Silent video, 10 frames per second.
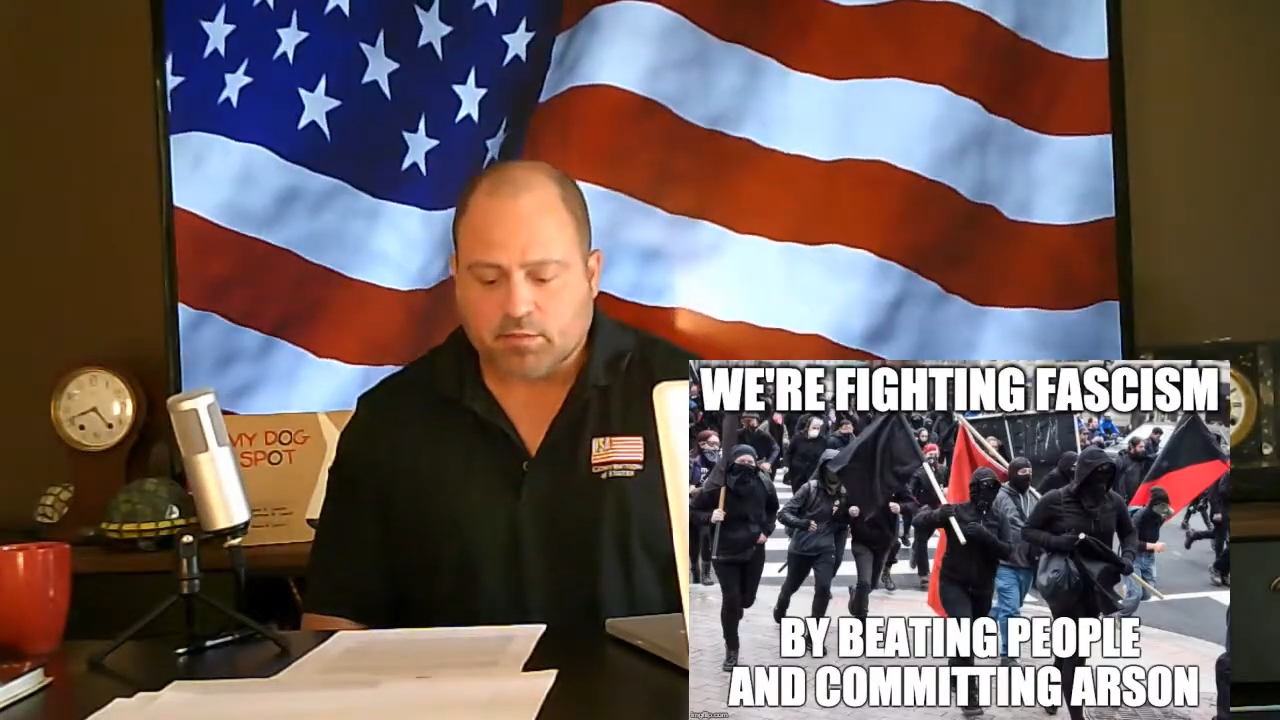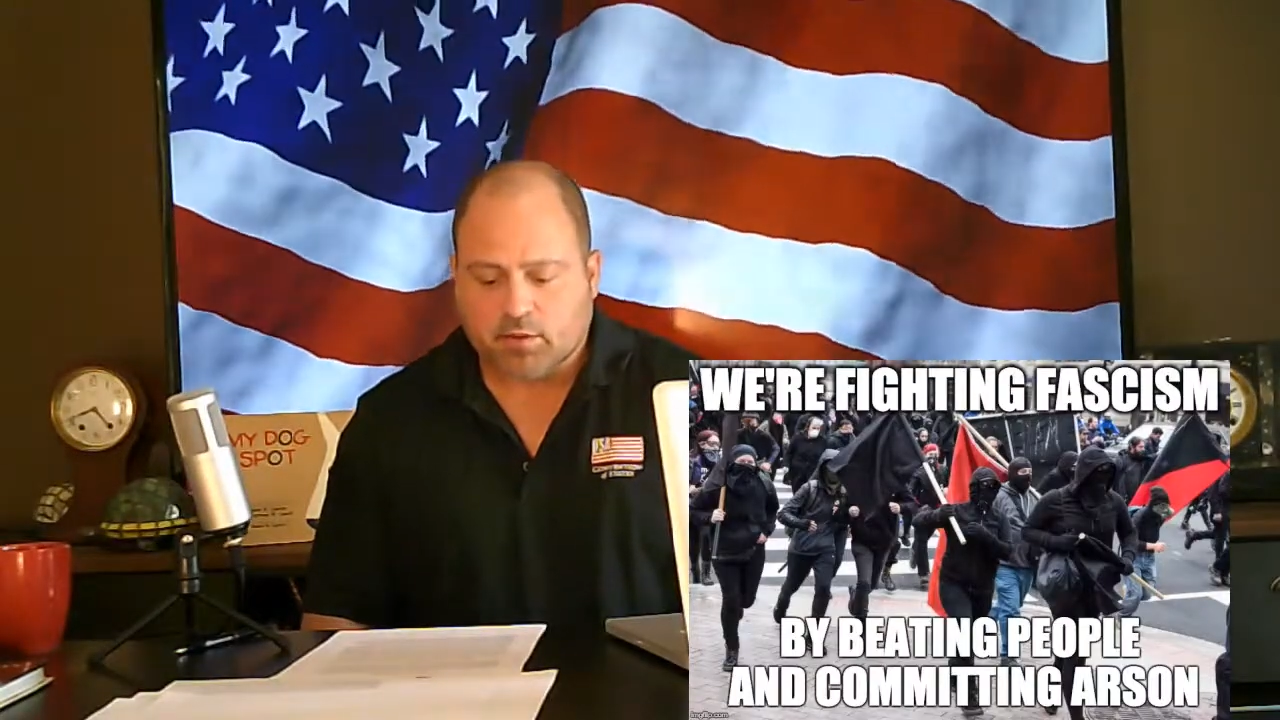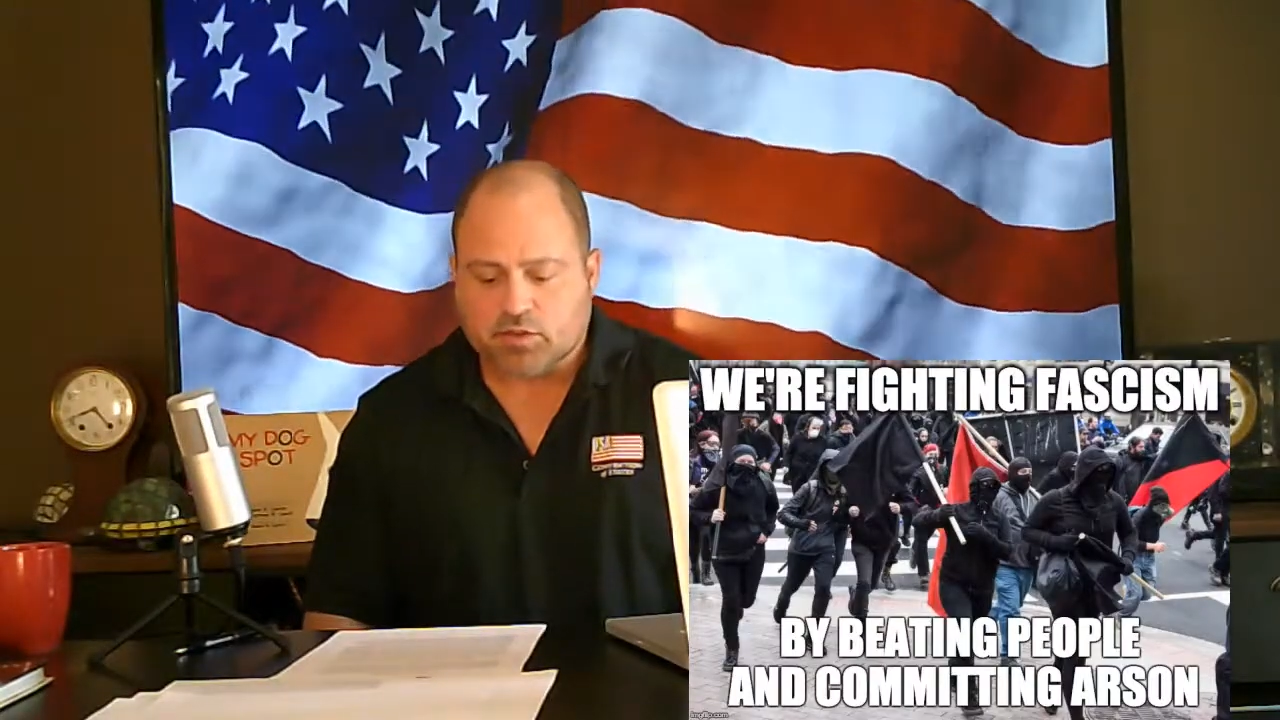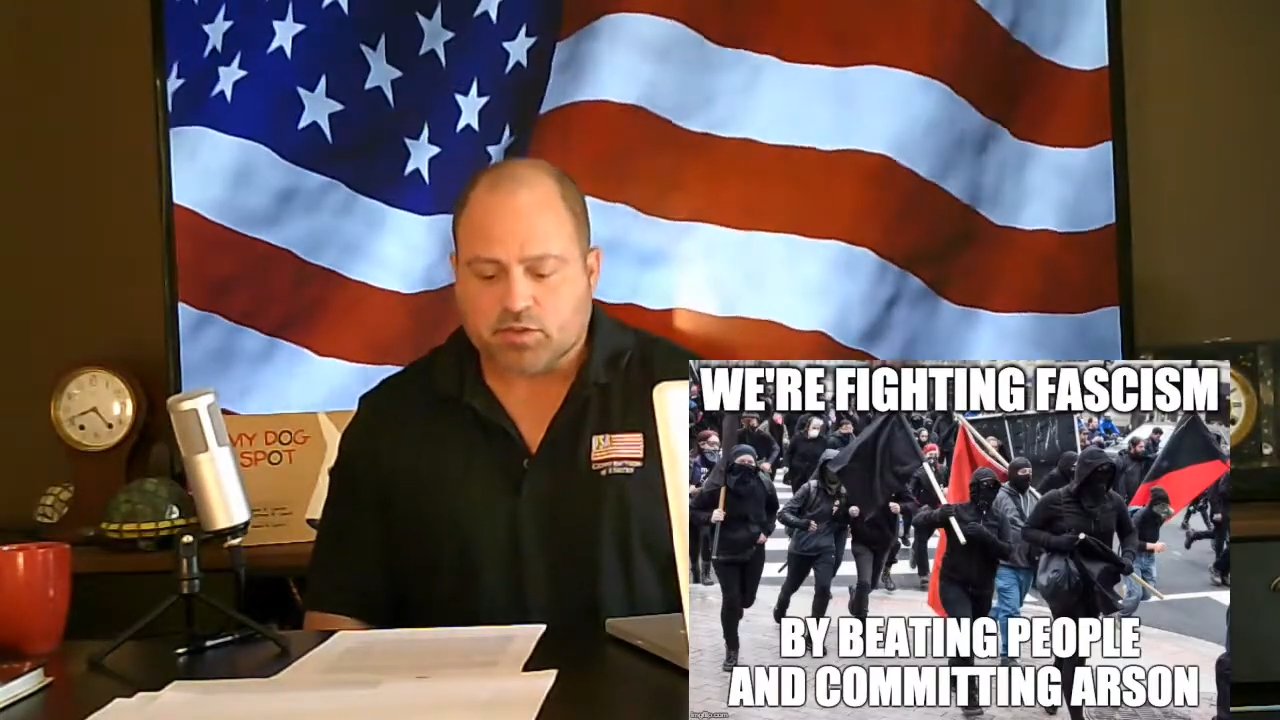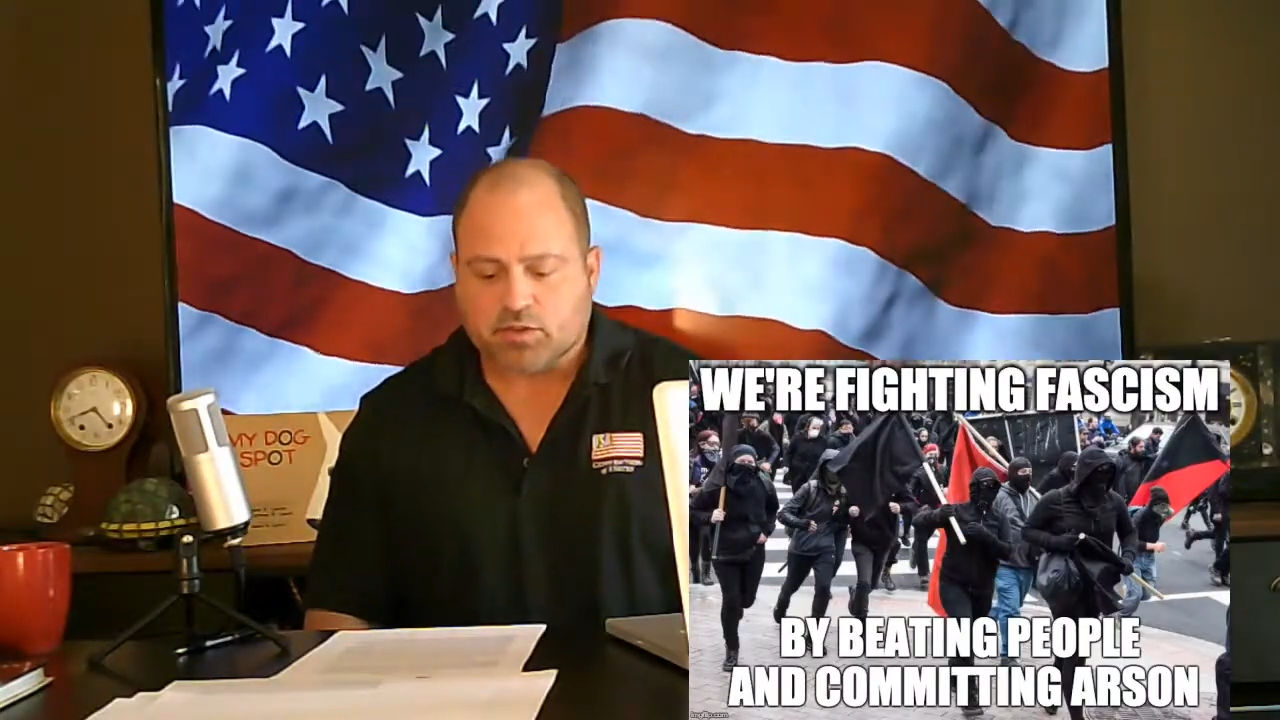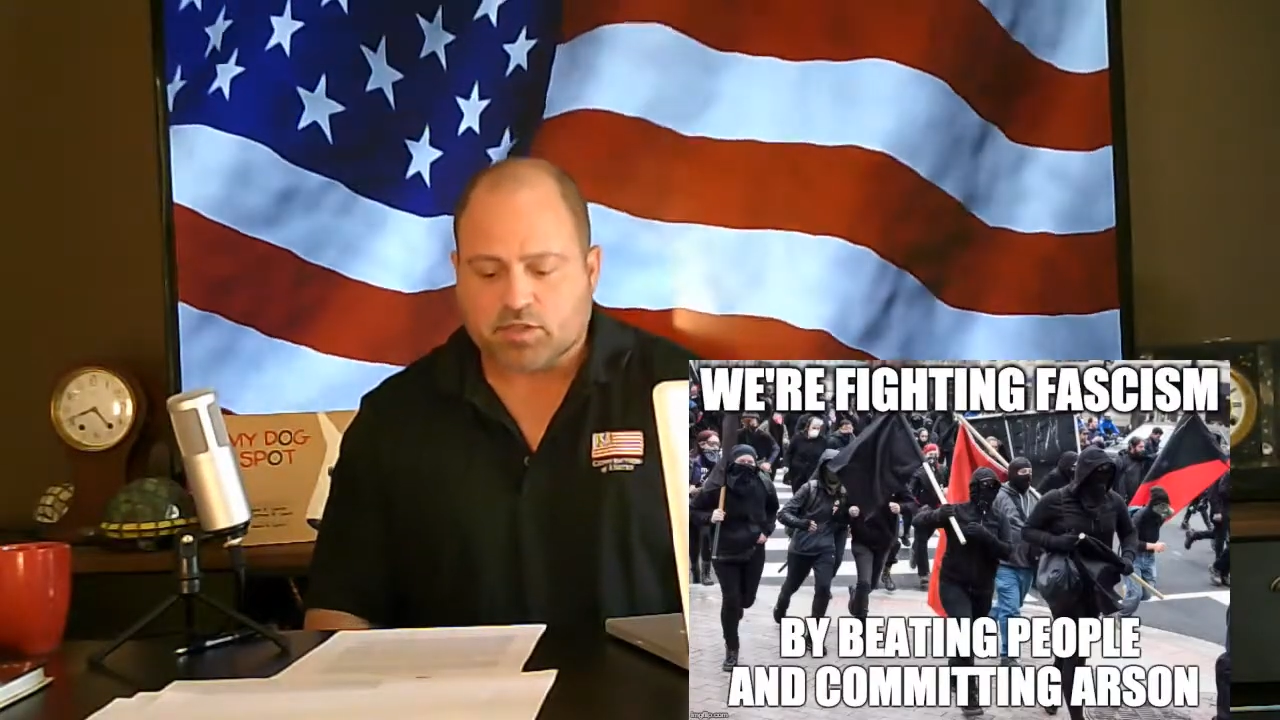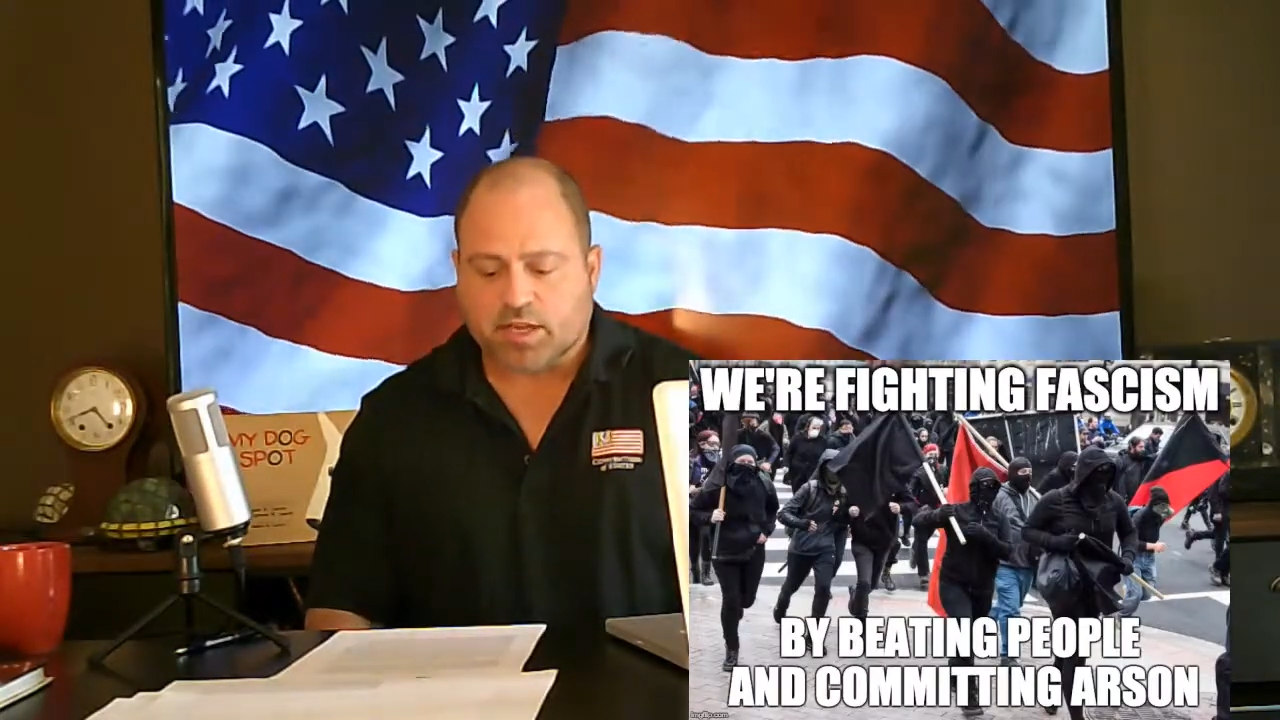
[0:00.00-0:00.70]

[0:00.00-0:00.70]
Most are just